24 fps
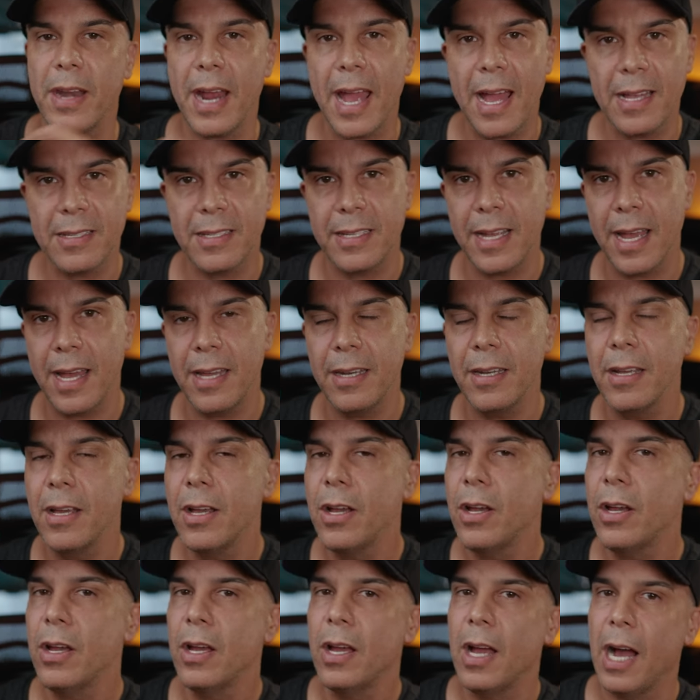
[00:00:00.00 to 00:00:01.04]
that I had sent.
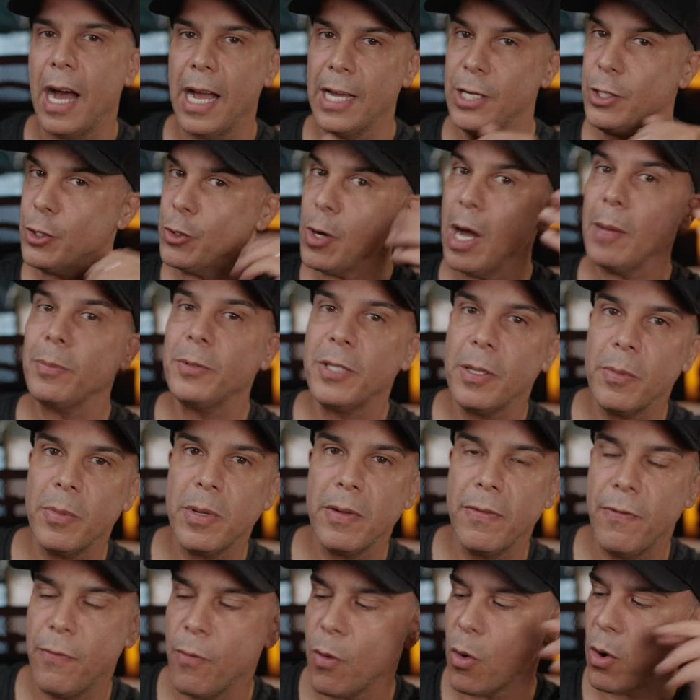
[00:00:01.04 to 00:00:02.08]
I dropped it
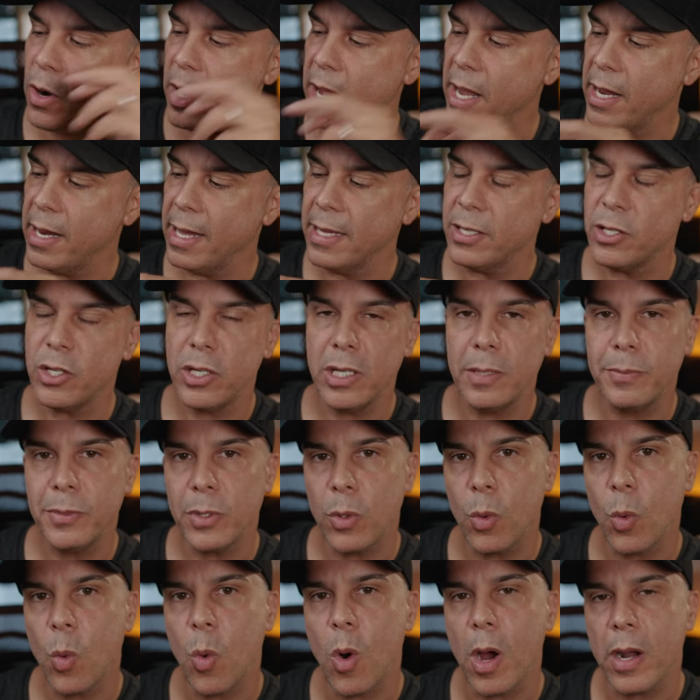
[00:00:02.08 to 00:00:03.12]
before and I
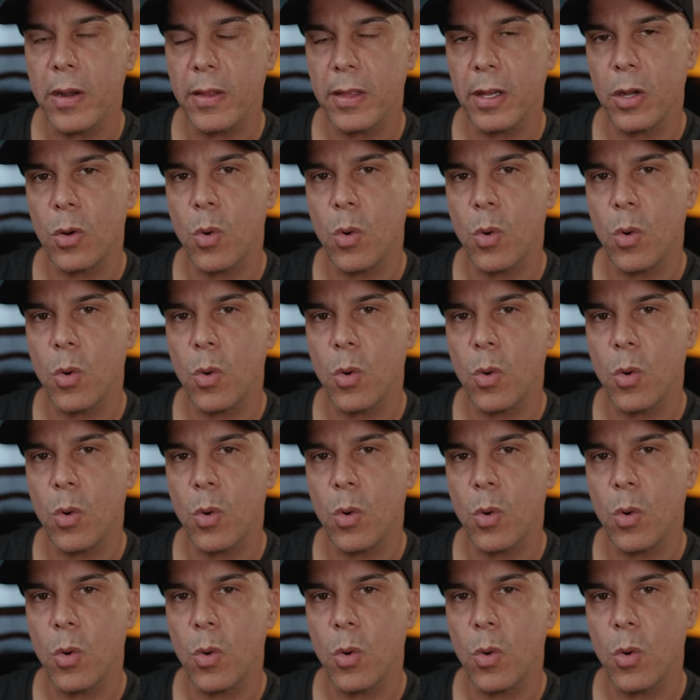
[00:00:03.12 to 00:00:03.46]
chipped one of the